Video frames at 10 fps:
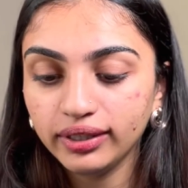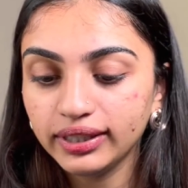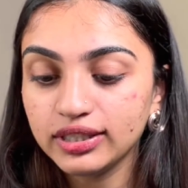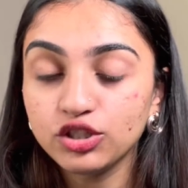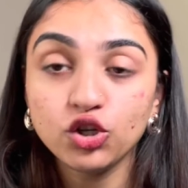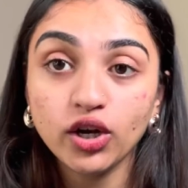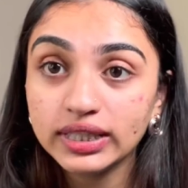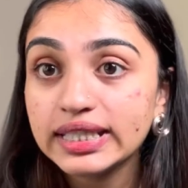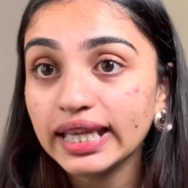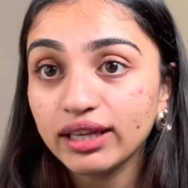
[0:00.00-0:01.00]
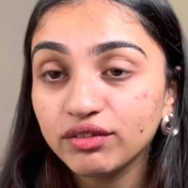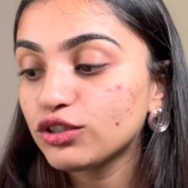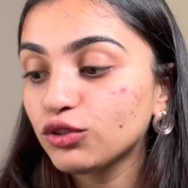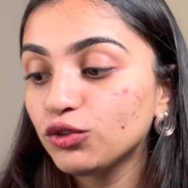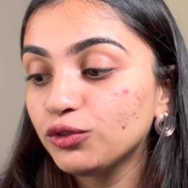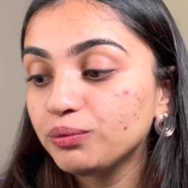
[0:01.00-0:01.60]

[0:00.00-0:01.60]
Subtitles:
It is not safe. So